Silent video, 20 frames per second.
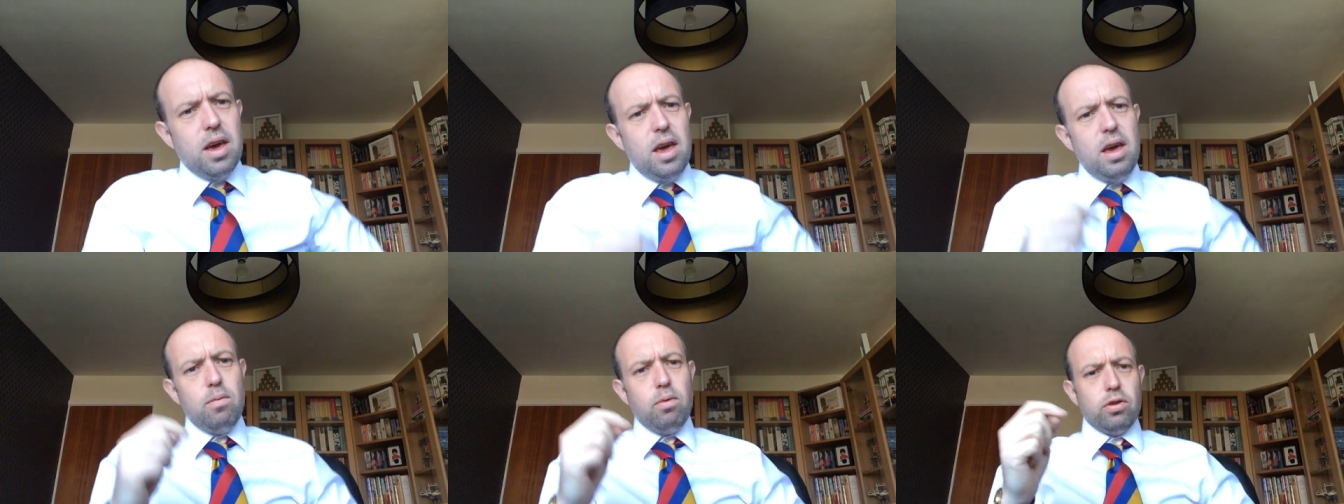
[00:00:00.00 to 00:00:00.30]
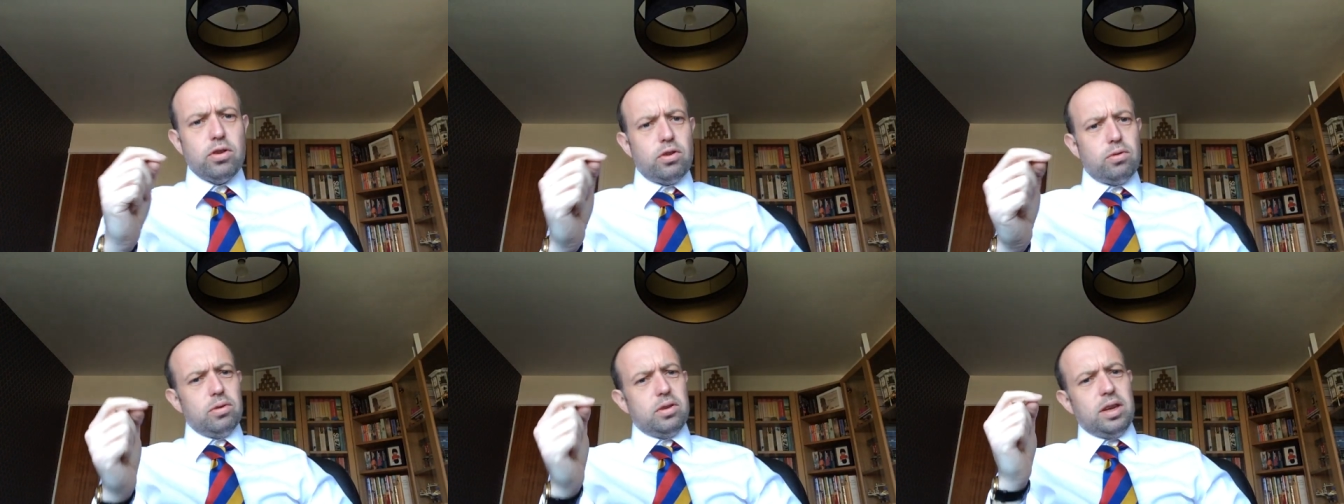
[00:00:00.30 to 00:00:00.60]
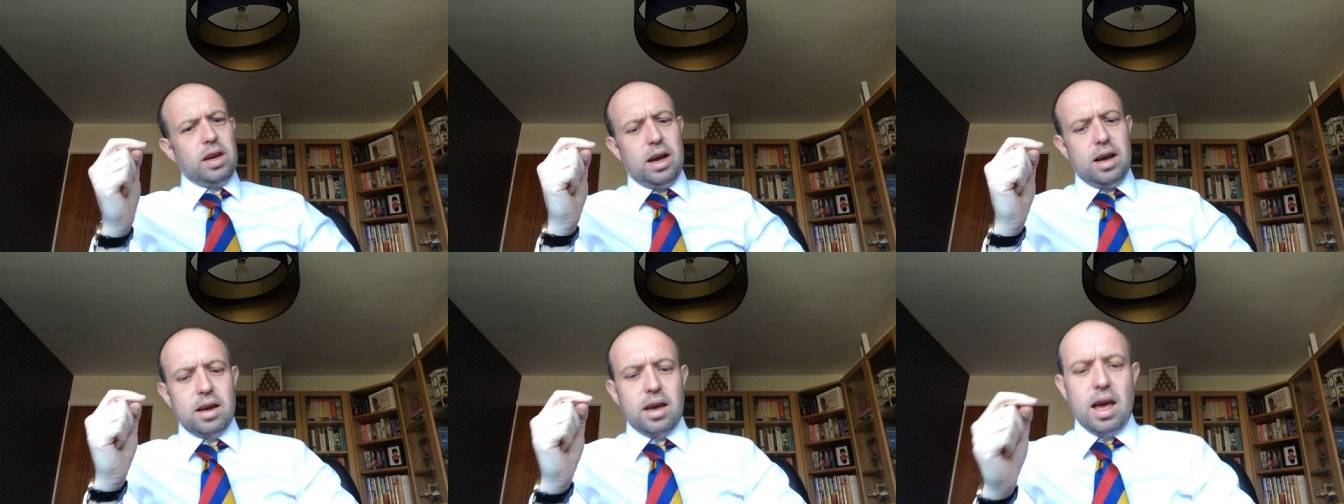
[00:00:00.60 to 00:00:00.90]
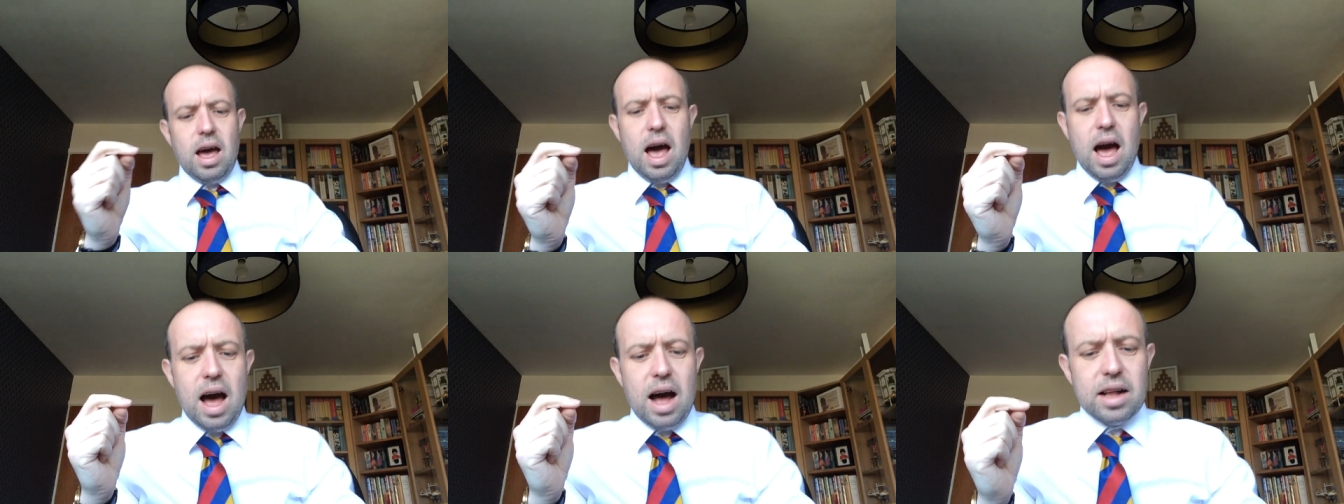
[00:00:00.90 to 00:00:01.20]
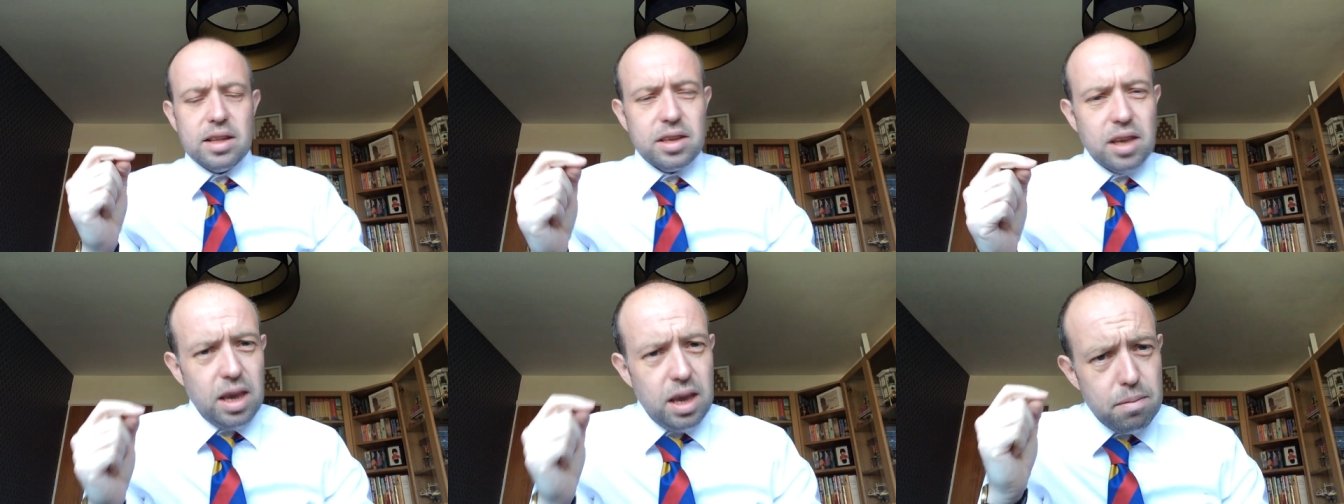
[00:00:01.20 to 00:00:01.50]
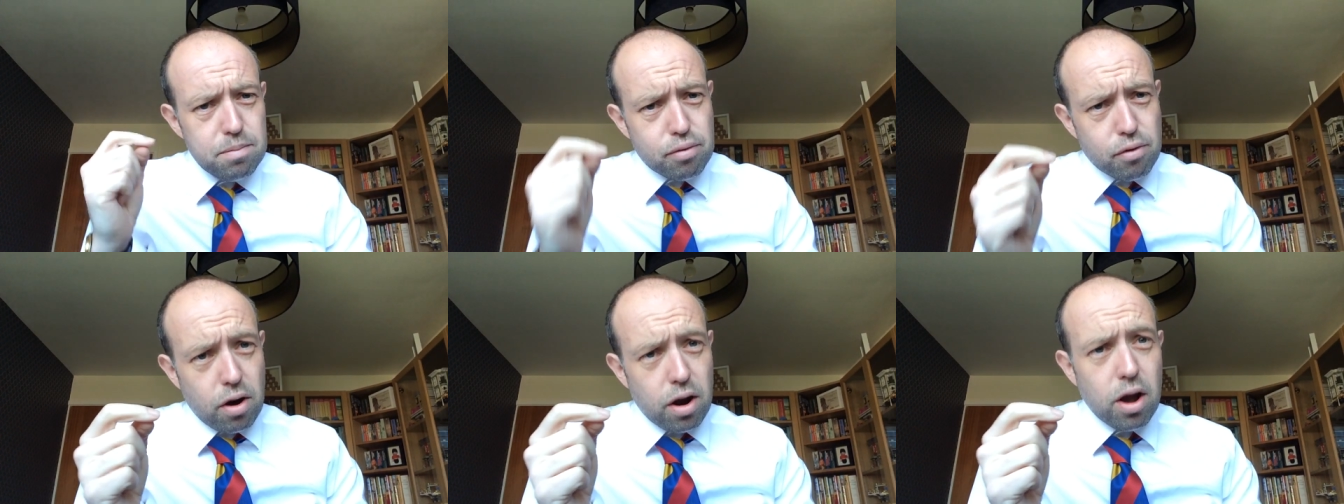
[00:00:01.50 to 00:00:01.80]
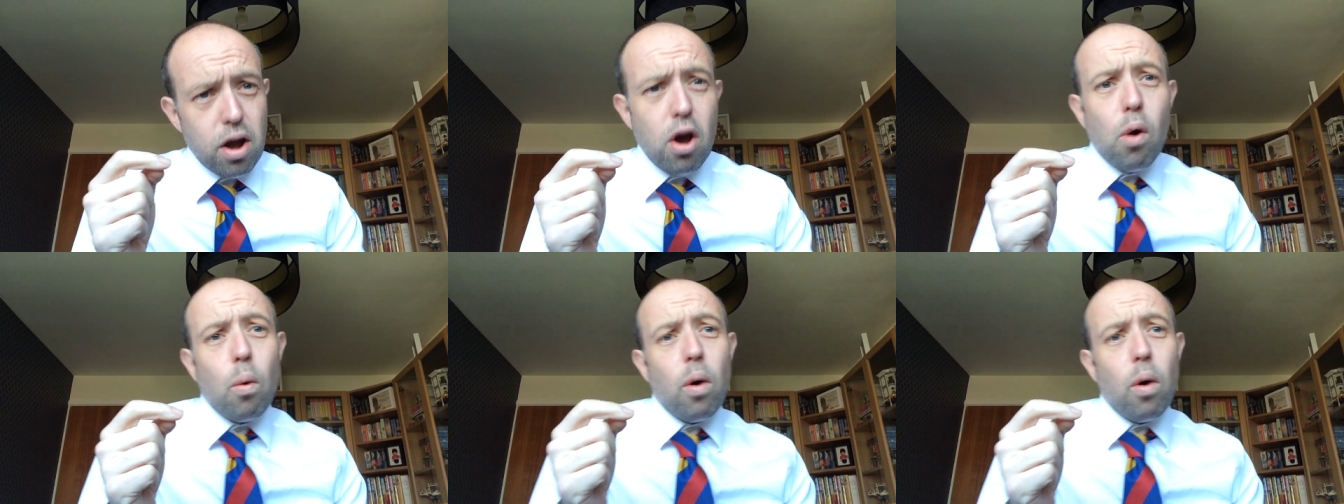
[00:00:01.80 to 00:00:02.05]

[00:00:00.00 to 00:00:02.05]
He wants to attack at Ypres,